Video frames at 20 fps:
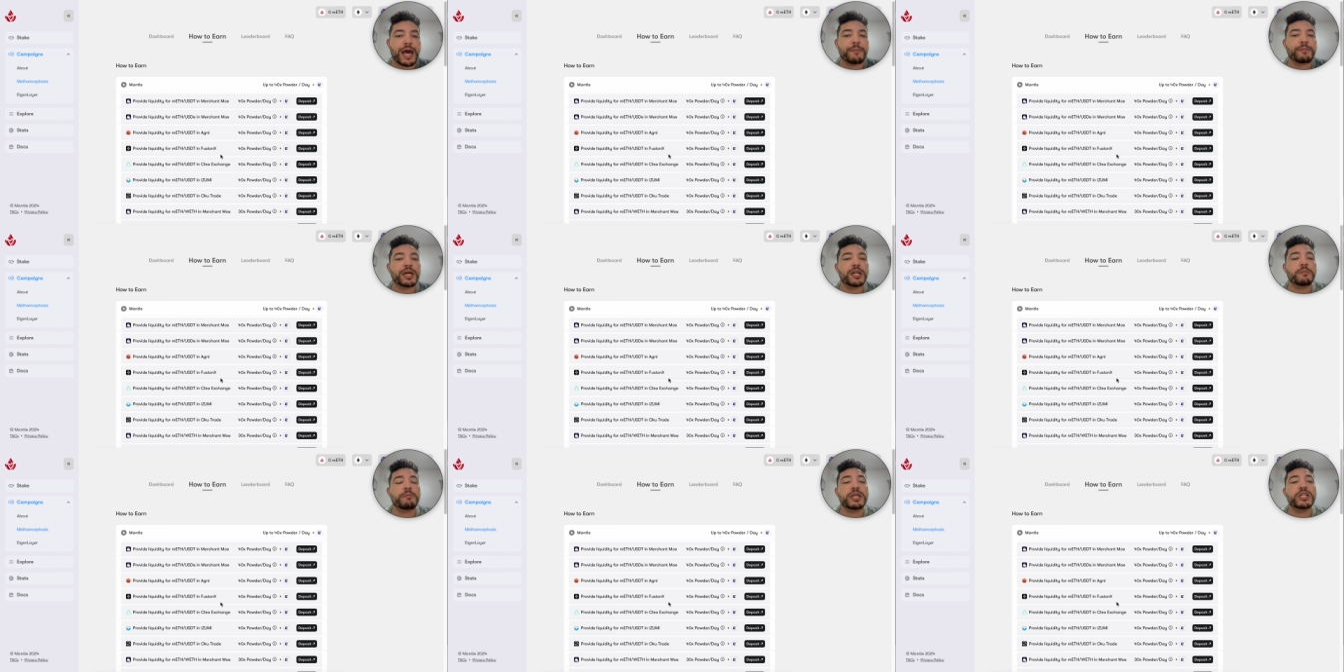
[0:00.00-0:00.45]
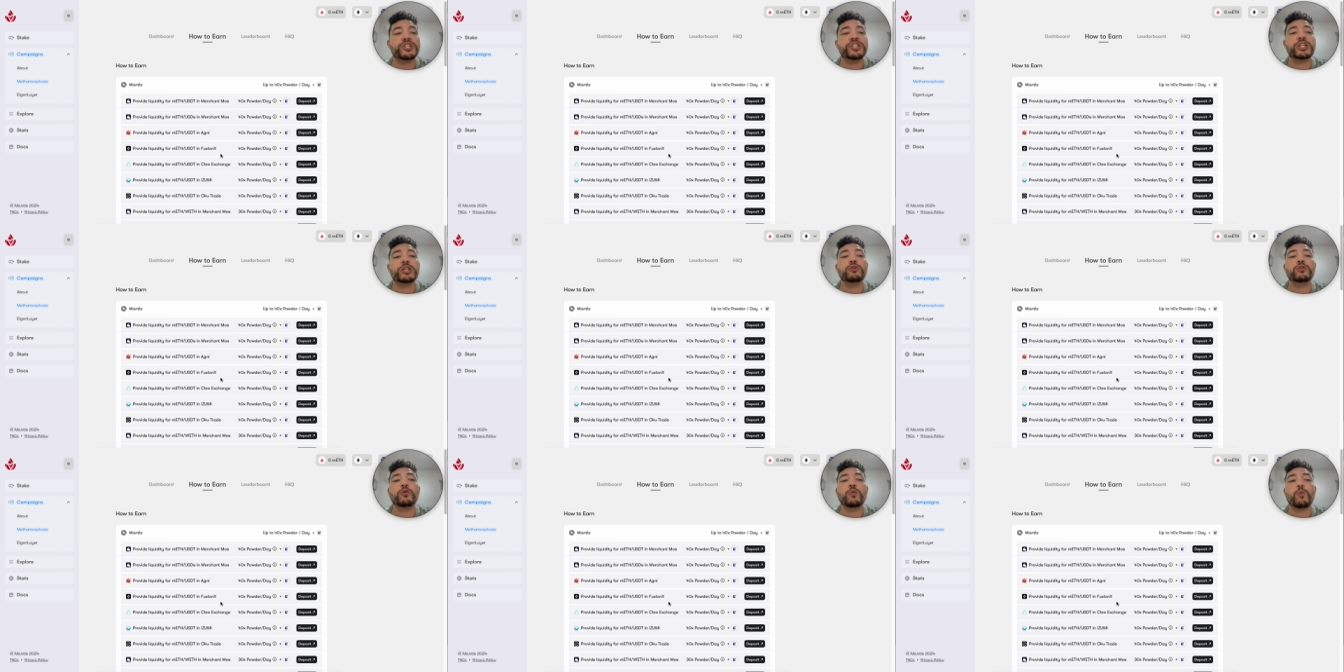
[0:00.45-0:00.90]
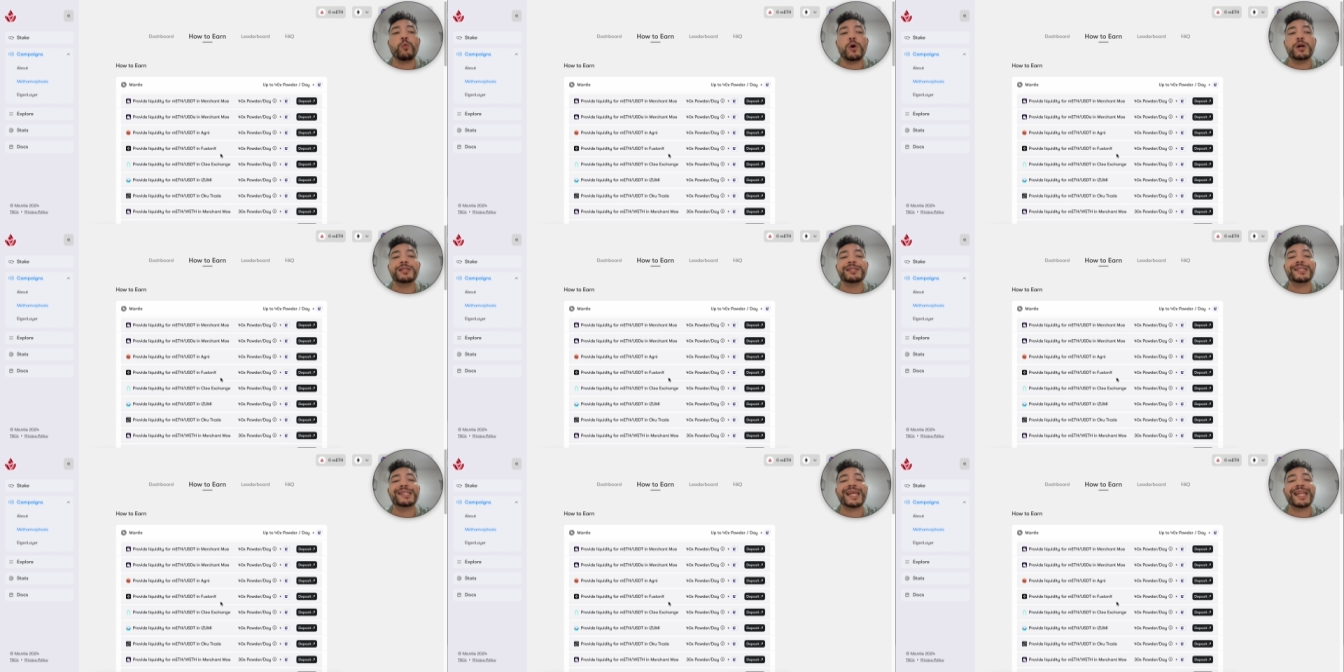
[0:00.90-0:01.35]
I'm gonna mention the
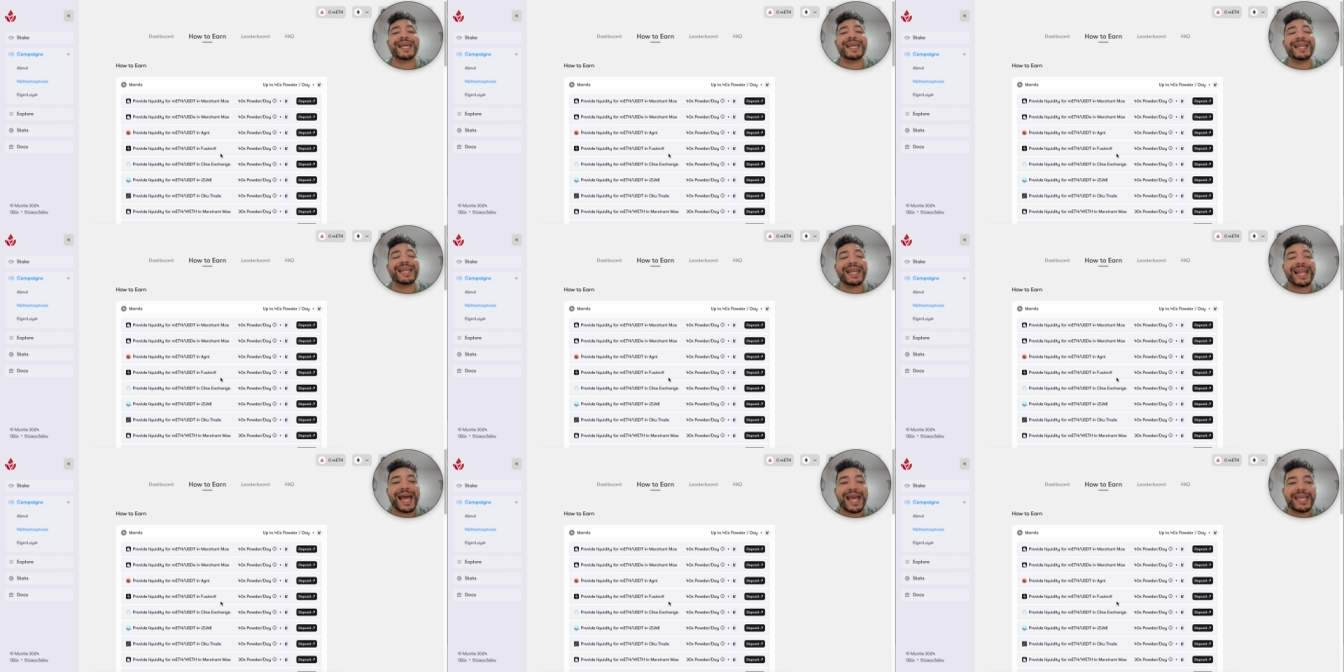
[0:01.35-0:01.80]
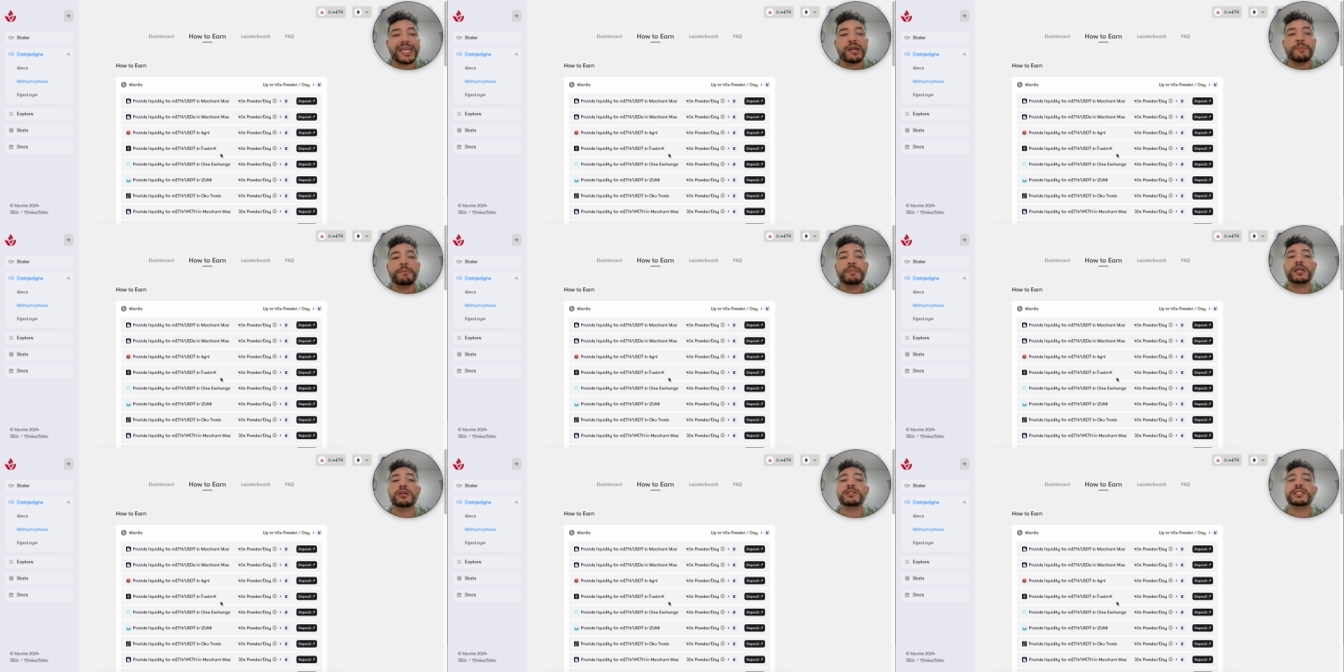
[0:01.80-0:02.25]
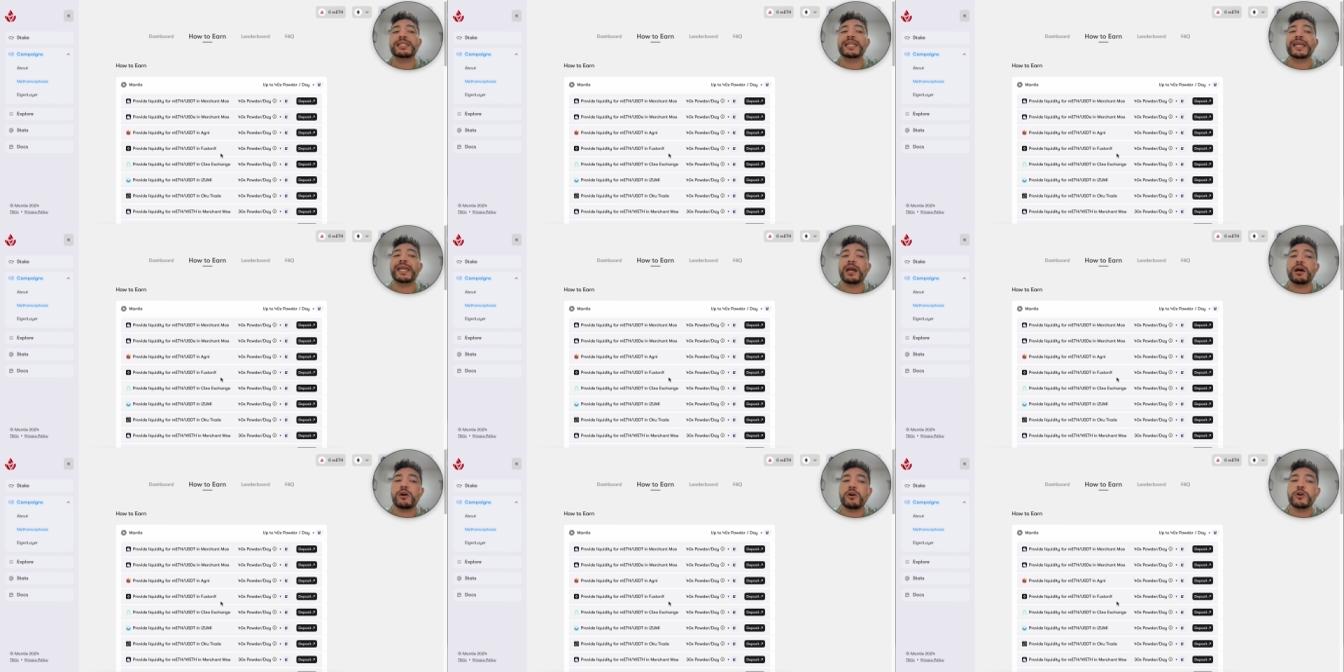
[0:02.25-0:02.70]
ones that I like because
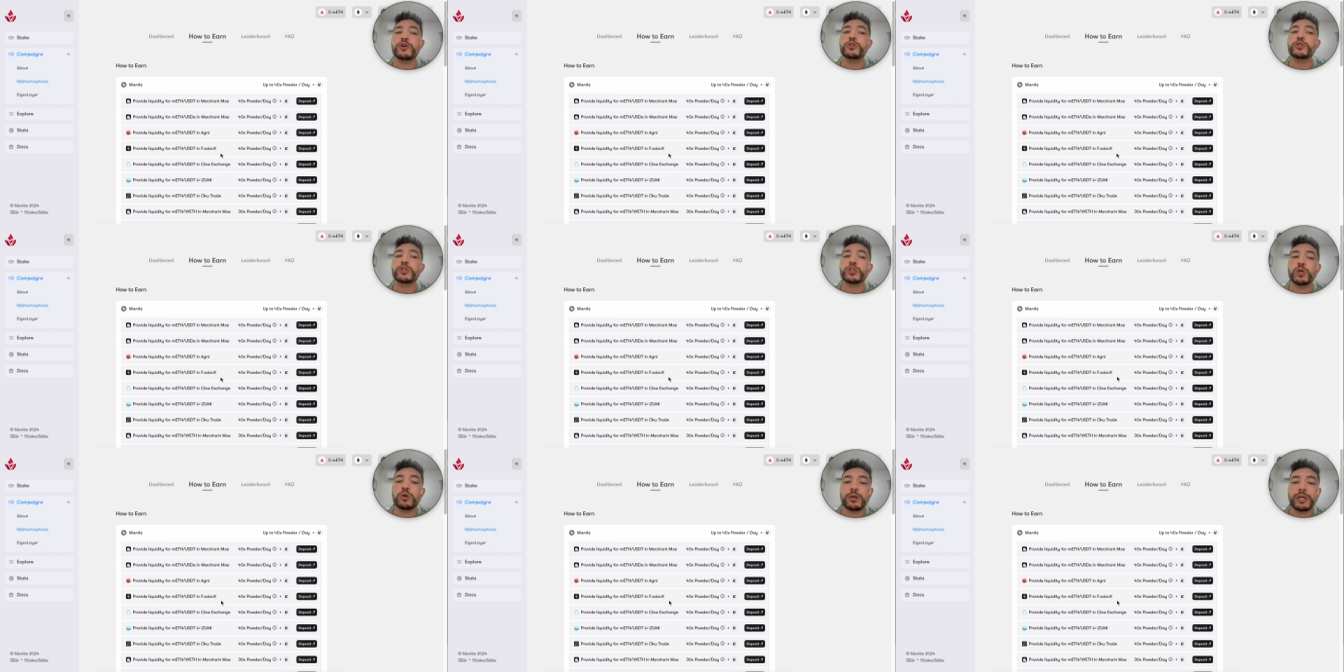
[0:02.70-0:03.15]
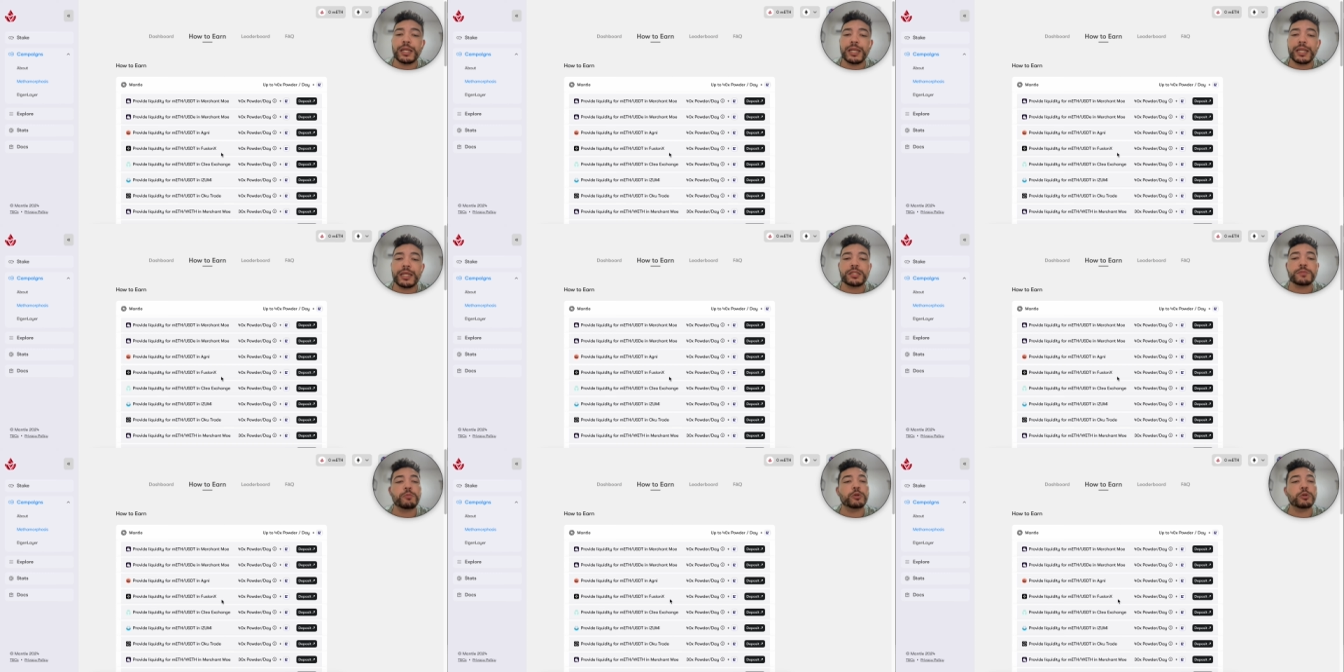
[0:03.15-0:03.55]
they are tokenless,